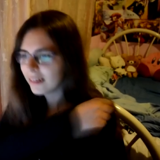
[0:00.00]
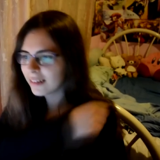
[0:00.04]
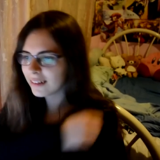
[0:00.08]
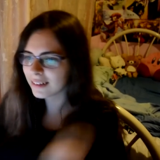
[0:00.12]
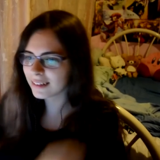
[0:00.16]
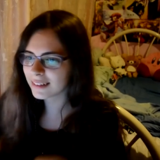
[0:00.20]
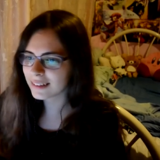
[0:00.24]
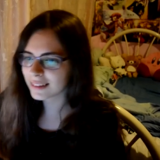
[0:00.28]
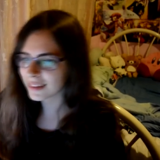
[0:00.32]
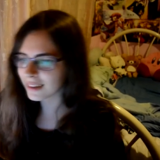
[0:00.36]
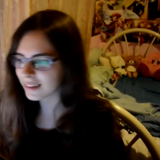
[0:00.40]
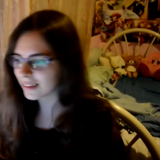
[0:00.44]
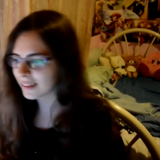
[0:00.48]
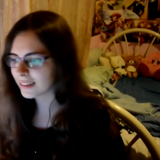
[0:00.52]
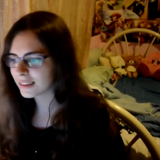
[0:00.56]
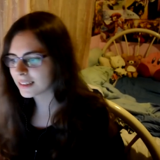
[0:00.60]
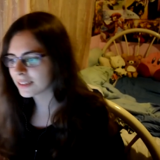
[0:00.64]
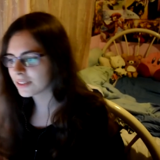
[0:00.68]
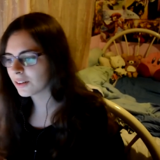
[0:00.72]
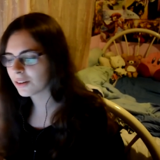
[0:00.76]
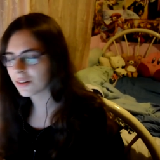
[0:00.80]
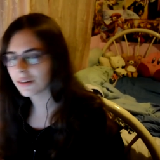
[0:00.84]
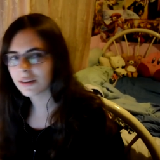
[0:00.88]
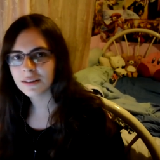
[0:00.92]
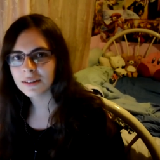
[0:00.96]
and it's like, that's
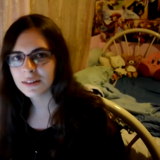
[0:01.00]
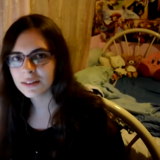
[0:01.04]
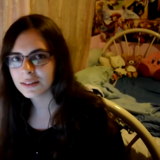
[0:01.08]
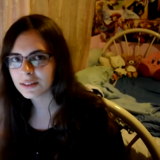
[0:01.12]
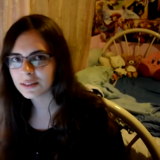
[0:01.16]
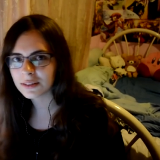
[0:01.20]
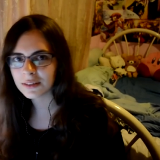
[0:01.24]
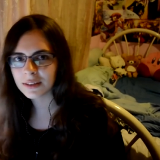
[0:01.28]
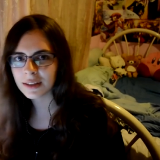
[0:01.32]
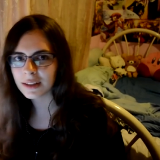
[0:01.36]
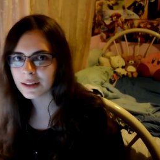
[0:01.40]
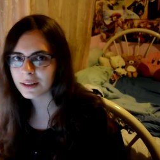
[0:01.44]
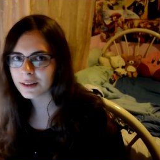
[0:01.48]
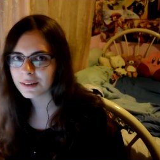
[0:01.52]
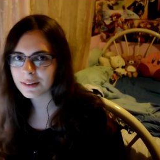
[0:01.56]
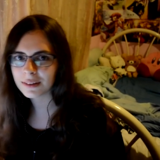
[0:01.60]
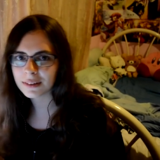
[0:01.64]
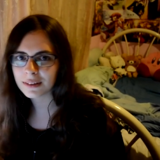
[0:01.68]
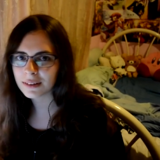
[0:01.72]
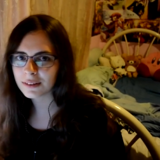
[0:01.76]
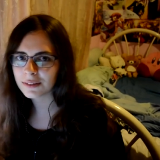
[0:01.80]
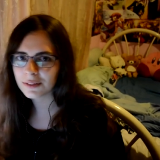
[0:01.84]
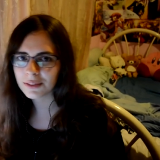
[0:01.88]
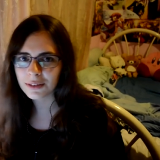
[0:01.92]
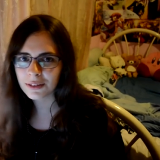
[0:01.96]
not gonna do any
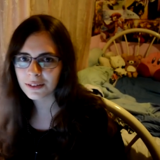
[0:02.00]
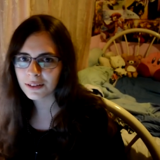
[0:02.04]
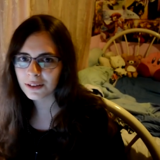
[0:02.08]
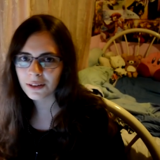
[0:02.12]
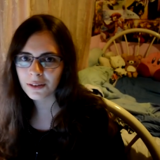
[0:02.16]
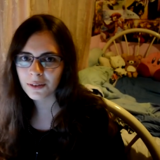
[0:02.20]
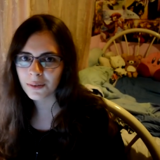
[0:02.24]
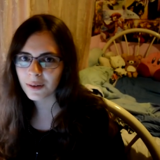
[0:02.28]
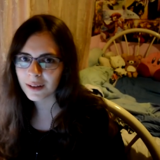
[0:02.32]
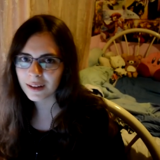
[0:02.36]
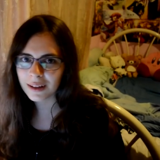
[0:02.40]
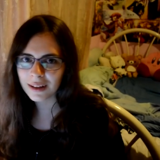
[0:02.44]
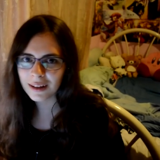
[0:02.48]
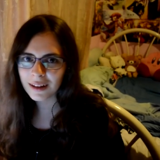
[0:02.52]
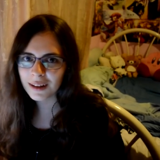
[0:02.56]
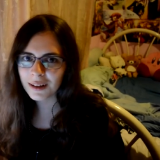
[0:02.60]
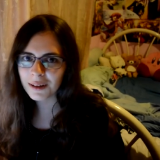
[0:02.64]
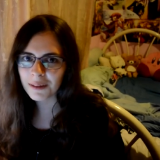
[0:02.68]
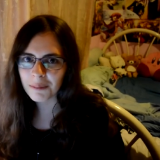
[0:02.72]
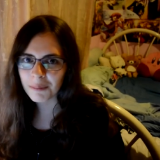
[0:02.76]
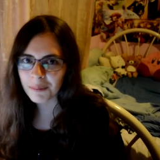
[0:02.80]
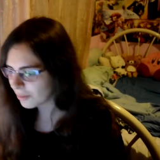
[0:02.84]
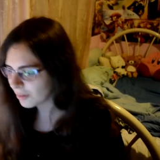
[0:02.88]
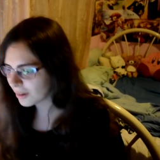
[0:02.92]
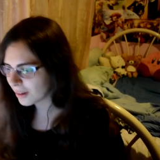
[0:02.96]
good if you're nowhere near
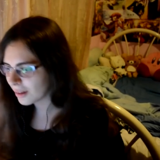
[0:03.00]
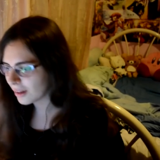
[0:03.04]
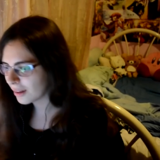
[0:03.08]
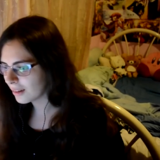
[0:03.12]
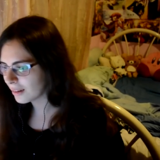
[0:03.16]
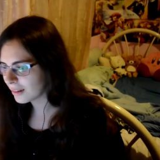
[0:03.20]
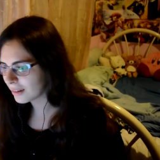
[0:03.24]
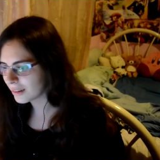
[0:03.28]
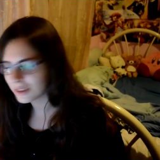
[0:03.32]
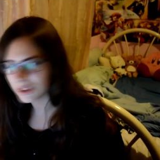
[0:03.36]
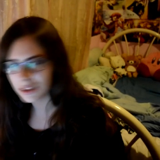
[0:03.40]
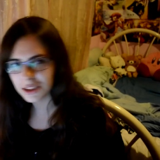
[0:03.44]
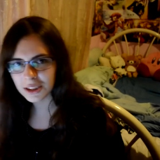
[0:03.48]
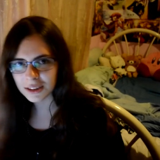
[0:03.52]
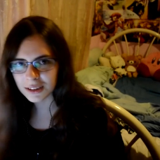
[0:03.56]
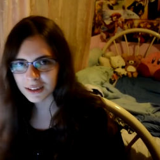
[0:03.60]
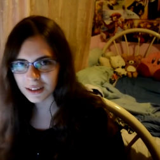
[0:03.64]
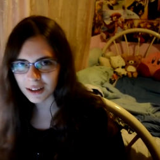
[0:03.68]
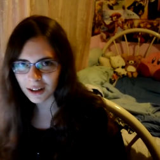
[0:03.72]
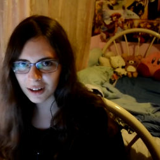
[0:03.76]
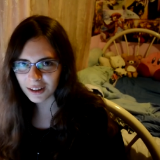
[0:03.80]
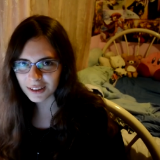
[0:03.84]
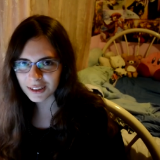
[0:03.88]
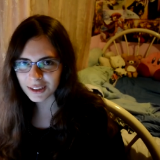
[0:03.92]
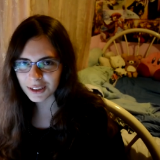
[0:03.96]
him. What kind of shit
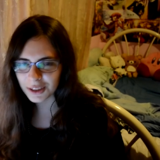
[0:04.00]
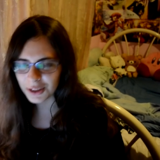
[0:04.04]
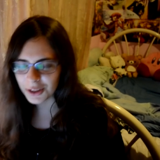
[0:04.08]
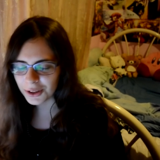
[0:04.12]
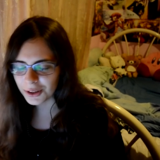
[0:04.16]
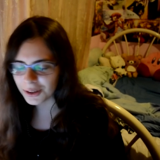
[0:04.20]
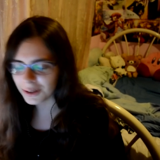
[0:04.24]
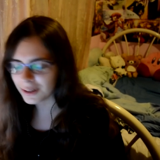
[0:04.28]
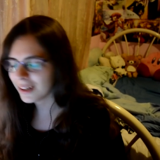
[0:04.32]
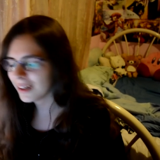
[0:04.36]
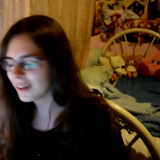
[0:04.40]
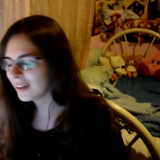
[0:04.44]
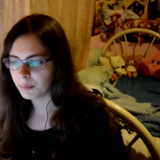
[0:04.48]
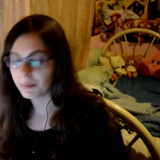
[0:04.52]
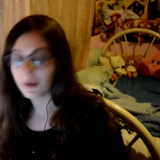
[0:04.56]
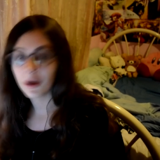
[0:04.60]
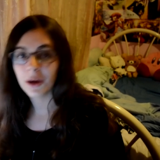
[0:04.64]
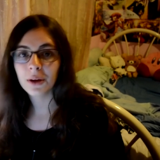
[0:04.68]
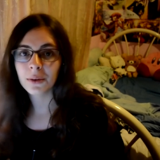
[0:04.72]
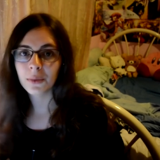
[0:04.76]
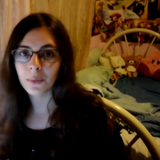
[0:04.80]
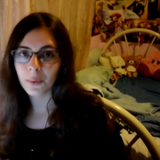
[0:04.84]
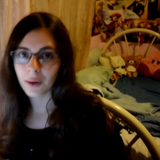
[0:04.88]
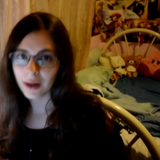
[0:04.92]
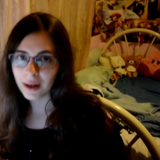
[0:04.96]
guards are you?
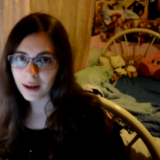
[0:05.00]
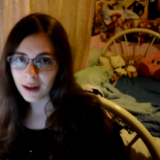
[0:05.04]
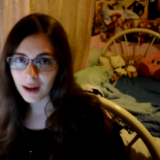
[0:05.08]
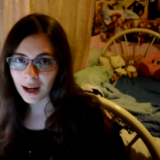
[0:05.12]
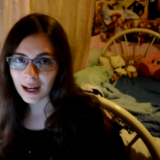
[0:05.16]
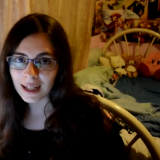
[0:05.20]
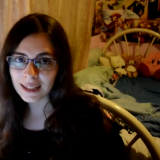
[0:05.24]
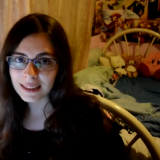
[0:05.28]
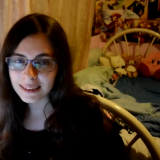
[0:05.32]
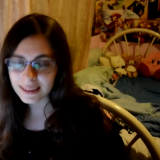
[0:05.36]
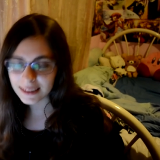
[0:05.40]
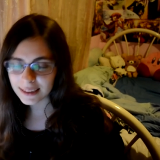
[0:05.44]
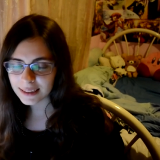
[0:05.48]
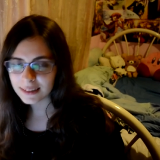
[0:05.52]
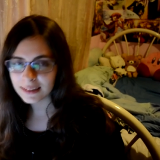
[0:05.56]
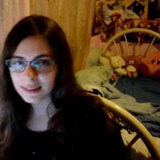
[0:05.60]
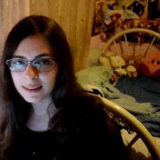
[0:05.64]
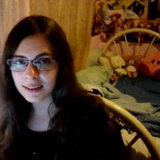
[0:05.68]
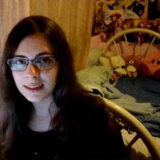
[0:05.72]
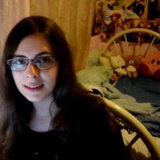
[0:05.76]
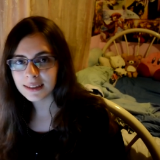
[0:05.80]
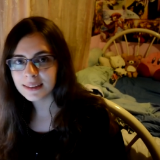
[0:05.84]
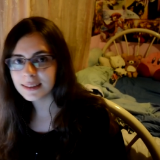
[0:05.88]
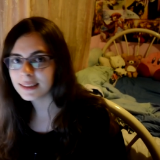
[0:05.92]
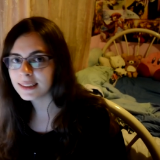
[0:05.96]
By the way, I did
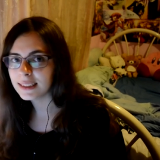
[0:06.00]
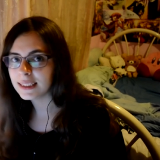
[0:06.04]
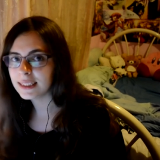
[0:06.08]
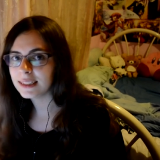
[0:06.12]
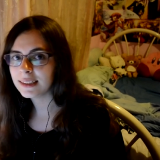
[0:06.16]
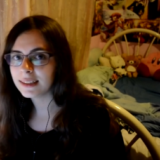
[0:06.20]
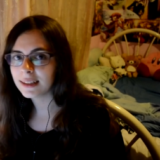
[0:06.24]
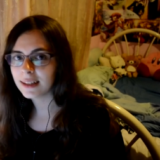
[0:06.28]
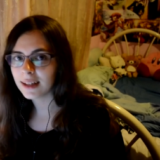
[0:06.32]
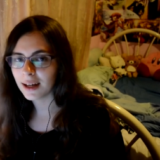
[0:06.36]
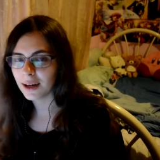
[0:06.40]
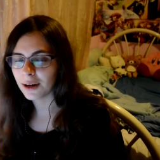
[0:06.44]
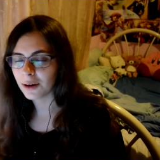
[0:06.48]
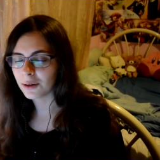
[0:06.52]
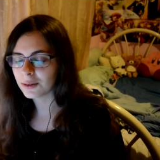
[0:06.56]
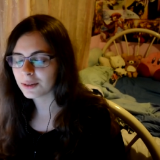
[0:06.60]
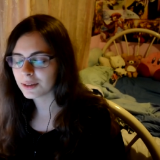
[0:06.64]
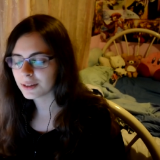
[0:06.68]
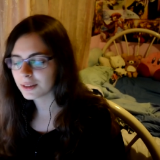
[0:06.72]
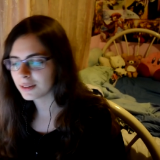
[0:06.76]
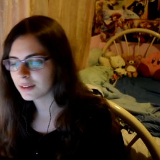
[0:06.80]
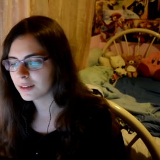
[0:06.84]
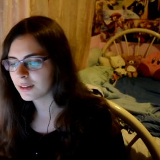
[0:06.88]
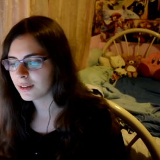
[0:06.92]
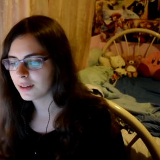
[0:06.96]
indeed
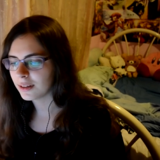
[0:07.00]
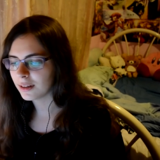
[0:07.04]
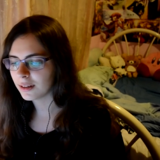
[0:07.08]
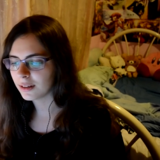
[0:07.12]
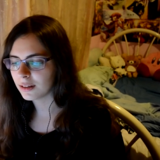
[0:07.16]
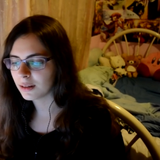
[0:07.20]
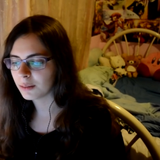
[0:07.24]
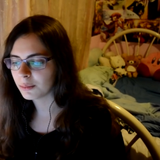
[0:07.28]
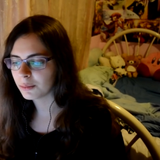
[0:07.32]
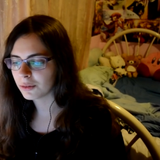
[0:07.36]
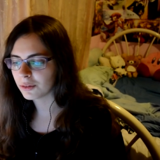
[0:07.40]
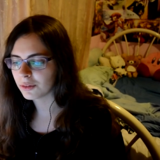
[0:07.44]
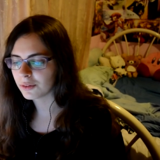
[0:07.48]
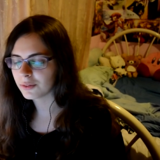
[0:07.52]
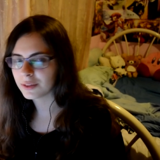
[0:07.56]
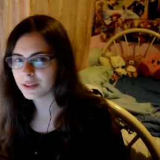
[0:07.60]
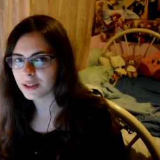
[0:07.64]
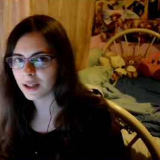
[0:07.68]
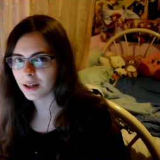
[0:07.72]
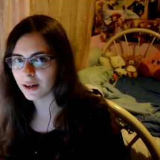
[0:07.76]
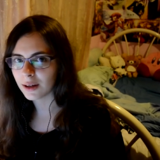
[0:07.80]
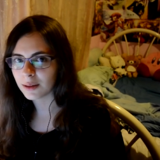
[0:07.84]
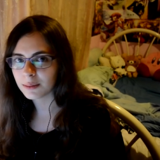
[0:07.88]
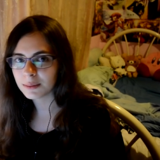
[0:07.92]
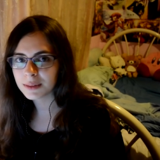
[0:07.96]
count the number of
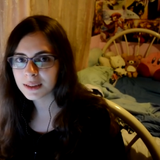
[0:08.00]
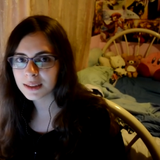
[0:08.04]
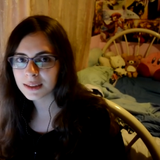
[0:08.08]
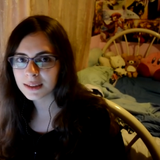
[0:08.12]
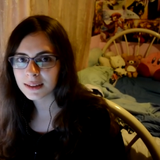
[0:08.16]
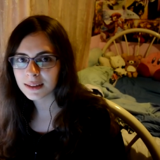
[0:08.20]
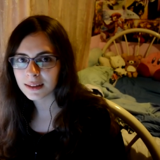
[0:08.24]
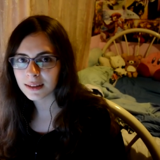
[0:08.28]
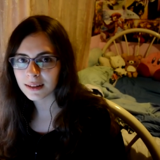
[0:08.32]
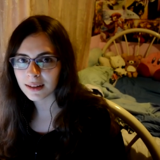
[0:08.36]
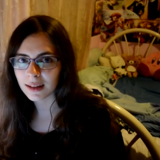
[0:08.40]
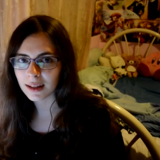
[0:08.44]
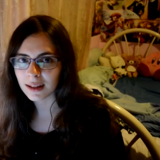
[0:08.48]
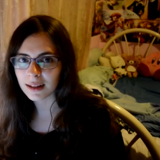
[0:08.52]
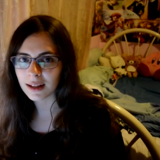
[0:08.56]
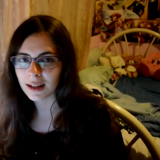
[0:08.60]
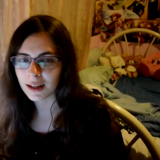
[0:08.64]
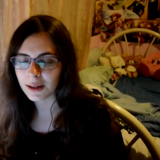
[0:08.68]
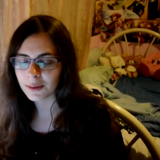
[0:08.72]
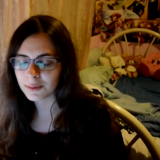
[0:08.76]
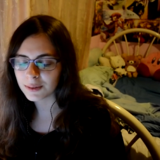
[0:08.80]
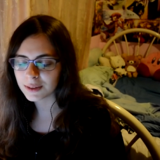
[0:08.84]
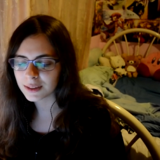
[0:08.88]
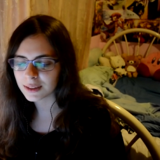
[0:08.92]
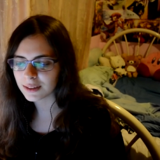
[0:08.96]
times that
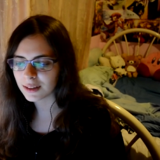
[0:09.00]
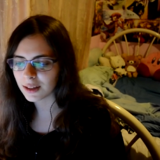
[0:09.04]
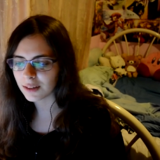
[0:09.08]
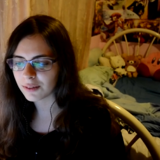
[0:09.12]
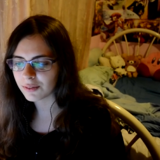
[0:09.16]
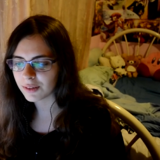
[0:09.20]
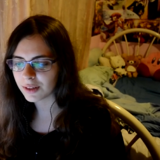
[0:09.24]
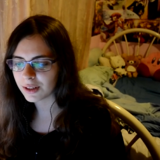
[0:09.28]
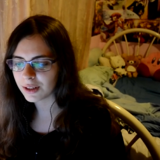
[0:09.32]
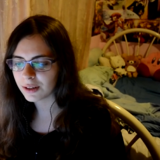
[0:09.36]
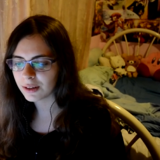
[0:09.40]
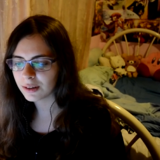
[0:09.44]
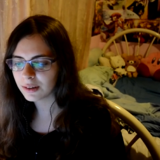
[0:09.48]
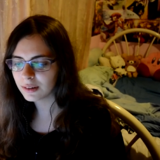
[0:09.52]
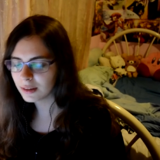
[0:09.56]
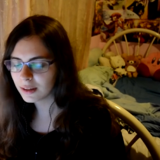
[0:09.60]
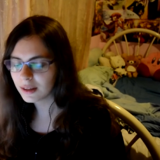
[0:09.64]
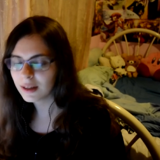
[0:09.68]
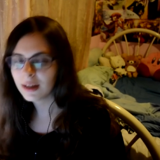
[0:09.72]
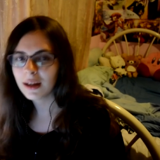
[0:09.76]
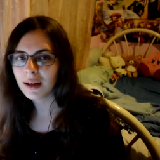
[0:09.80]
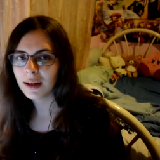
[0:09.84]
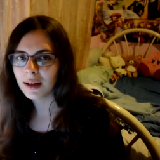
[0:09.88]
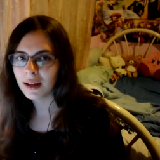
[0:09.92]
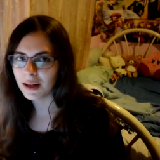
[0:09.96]
Lay was in that video,
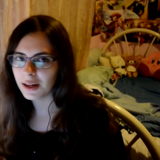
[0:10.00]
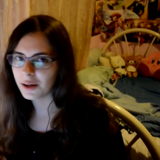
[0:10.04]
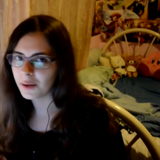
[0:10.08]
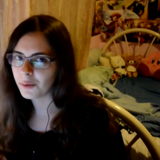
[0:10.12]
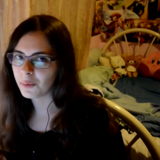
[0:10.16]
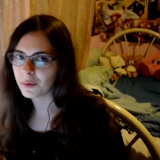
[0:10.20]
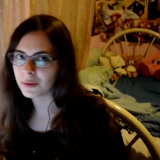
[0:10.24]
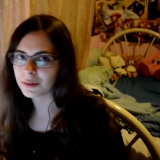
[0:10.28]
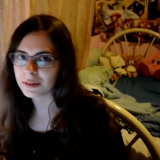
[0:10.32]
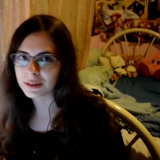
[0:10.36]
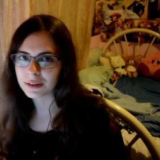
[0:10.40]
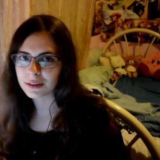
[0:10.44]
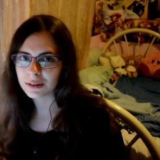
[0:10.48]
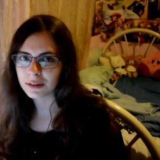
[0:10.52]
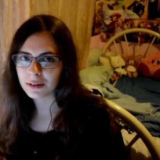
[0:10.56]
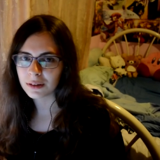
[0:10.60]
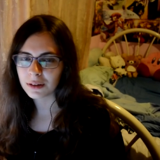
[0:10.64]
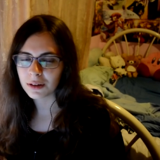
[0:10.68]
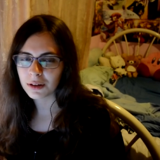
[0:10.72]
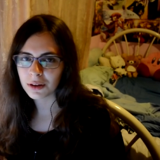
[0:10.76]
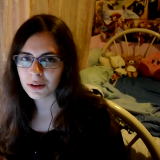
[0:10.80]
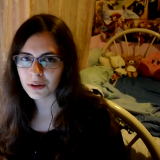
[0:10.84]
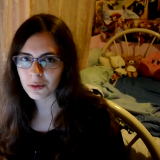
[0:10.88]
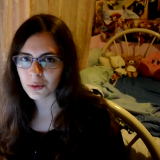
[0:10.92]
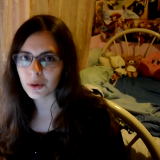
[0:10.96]
and it was
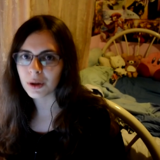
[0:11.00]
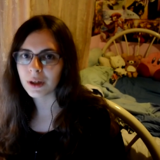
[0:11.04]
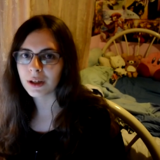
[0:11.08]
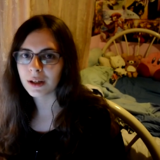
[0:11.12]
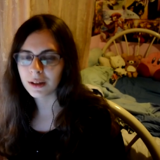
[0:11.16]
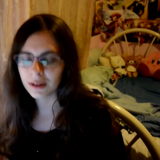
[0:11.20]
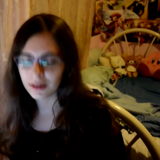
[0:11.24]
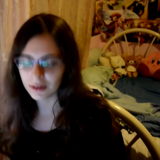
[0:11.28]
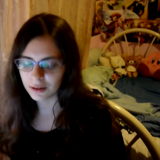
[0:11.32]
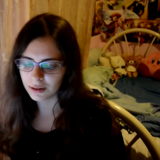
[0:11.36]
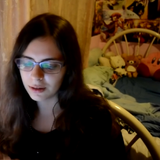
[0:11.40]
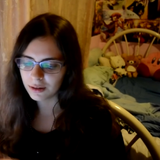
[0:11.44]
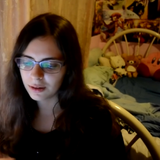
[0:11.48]
three.